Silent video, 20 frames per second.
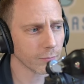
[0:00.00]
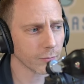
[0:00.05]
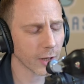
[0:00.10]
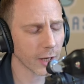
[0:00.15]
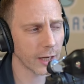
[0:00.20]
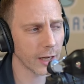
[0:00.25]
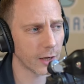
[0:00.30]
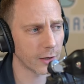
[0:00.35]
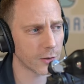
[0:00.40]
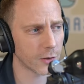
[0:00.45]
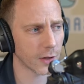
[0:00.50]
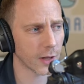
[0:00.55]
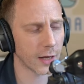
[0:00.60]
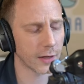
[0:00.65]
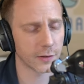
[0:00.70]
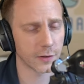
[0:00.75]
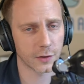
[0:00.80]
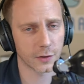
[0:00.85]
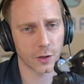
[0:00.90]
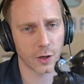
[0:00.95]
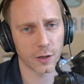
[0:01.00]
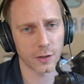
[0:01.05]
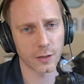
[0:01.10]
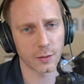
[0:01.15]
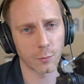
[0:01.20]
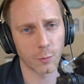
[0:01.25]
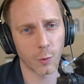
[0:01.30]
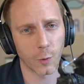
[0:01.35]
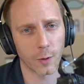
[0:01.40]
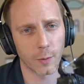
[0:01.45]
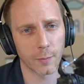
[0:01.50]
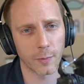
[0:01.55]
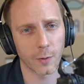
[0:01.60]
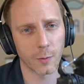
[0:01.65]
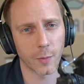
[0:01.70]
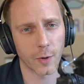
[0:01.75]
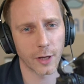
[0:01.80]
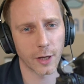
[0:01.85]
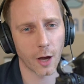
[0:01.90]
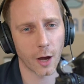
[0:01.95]
yeah, I took that as a starting point, built
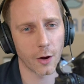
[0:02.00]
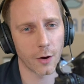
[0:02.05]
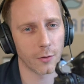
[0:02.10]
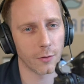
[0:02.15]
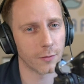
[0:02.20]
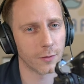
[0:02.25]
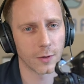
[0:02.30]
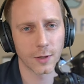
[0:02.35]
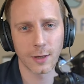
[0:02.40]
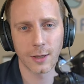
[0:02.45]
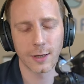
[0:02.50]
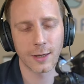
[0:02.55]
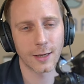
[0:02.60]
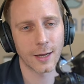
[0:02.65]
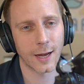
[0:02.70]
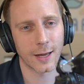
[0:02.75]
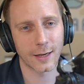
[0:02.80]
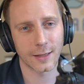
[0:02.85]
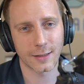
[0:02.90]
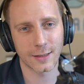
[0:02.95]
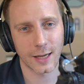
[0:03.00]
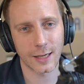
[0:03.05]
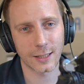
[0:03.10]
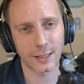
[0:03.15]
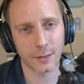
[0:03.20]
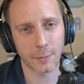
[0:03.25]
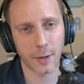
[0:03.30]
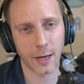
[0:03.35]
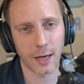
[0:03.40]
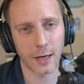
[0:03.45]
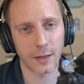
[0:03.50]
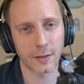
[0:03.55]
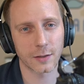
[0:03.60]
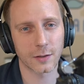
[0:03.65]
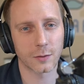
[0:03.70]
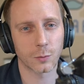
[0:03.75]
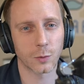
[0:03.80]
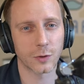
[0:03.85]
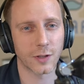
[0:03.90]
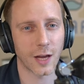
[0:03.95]
my own, had a
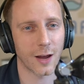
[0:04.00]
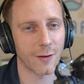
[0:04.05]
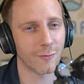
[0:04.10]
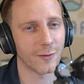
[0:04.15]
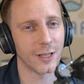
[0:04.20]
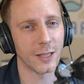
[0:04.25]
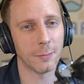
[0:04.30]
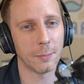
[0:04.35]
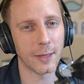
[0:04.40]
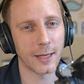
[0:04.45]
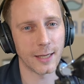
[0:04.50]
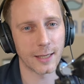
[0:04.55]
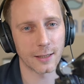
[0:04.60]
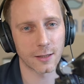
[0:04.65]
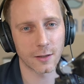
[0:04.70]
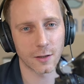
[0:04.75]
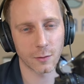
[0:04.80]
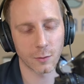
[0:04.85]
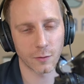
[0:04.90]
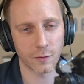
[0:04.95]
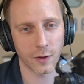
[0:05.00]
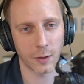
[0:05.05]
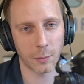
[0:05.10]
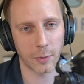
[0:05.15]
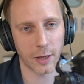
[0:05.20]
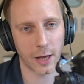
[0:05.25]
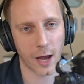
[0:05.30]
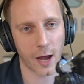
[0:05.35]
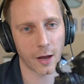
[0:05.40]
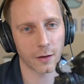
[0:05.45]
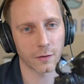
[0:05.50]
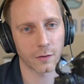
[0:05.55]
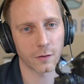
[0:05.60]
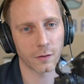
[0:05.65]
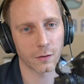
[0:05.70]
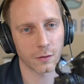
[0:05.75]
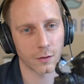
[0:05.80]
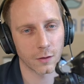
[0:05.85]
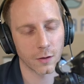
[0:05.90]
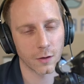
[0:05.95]
database, was FTP'd to a
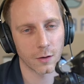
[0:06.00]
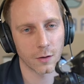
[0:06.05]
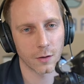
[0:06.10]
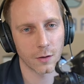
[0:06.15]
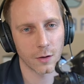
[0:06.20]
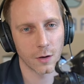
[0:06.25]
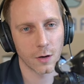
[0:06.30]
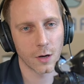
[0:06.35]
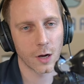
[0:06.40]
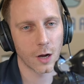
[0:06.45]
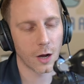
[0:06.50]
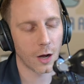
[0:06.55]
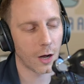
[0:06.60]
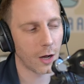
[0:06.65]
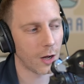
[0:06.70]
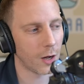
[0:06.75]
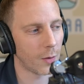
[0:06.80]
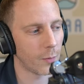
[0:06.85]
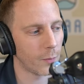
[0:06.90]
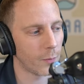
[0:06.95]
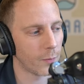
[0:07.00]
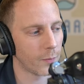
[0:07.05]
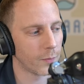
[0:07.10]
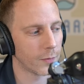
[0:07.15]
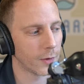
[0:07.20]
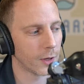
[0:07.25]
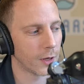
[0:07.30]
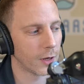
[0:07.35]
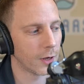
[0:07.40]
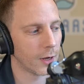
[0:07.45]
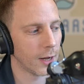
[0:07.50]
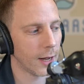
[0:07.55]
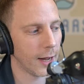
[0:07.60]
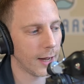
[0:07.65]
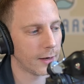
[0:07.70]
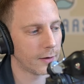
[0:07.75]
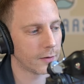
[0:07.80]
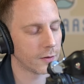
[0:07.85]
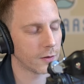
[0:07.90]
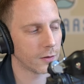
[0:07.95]
VPS. Um,
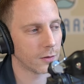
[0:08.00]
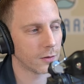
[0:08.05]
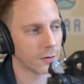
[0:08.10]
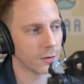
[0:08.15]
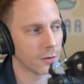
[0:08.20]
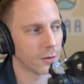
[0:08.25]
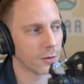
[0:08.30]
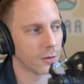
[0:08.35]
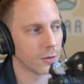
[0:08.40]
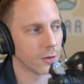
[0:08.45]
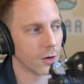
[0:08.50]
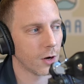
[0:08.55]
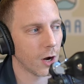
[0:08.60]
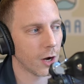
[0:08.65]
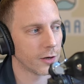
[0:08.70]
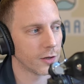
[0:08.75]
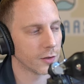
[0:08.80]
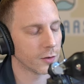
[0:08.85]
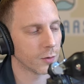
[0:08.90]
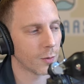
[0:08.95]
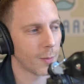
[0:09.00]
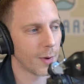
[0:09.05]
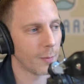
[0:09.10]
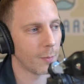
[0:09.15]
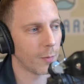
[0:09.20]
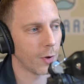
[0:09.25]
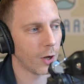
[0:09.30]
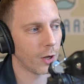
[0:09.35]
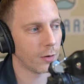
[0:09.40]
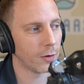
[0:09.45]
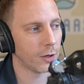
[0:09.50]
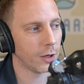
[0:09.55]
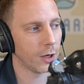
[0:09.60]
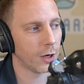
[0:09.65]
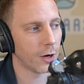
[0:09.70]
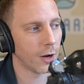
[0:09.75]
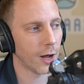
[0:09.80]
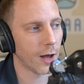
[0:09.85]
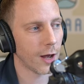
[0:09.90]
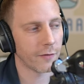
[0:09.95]
and I just remember, you
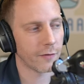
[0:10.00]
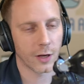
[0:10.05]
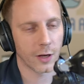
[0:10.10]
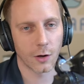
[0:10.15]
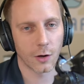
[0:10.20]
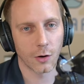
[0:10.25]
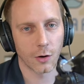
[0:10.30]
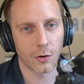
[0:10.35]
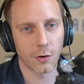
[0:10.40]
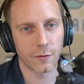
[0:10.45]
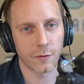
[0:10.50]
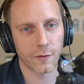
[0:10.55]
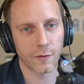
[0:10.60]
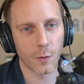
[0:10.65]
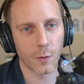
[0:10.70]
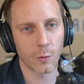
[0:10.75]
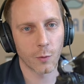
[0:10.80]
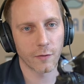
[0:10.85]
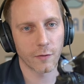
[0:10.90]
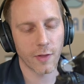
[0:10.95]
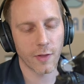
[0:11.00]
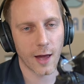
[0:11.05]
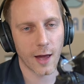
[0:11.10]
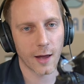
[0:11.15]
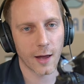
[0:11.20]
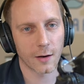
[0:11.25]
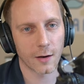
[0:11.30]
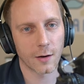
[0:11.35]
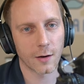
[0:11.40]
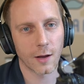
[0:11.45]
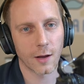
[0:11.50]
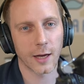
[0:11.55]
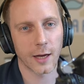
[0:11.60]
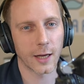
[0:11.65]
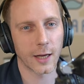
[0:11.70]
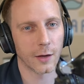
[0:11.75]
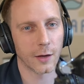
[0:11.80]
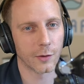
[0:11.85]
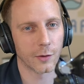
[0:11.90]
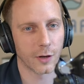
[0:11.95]
know, having a lot of fun with that,
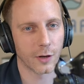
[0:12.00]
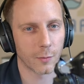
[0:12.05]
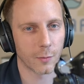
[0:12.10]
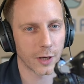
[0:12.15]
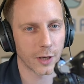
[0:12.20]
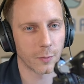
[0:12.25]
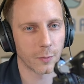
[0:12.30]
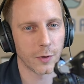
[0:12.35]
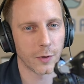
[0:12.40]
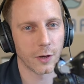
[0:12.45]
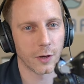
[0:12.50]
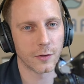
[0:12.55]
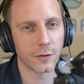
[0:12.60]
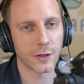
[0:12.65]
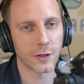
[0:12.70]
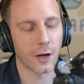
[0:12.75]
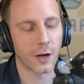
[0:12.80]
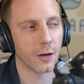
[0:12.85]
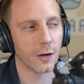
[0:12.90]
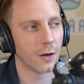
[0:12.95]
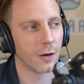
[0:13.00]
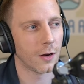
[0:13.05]
hacking on it on my computer,